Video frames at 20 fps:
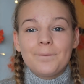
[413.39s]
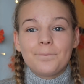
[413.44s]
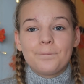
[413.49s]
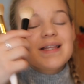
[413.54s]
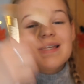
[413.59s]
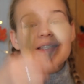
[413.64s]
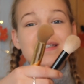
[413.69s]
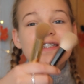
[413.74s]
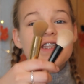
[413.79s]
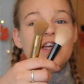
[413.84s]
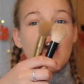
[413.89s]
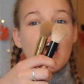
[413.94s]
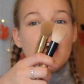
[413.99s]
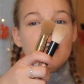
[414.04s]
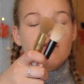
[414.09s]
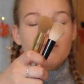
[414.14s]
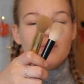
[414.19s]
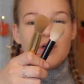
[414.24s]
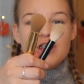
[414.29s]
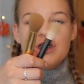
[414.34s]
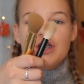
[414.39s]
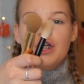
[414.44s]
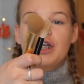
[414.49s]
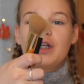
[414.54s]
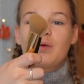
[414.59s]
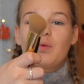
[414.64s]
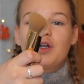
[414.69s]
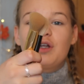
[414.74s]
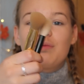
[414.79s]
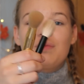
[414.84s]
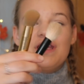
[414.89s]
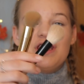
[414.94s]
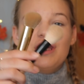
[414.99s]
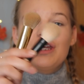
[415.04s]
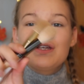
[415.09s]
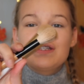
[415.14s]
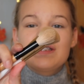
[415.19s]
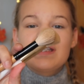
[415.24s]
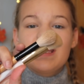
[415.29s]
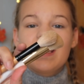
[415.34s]
And this is the kind of brush you're going to want to be
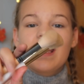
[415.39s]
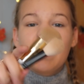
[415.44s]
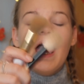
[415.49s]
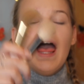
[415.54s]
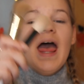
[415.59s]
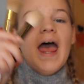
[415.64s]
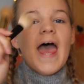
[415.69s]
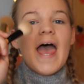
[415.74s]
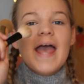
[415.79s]
using,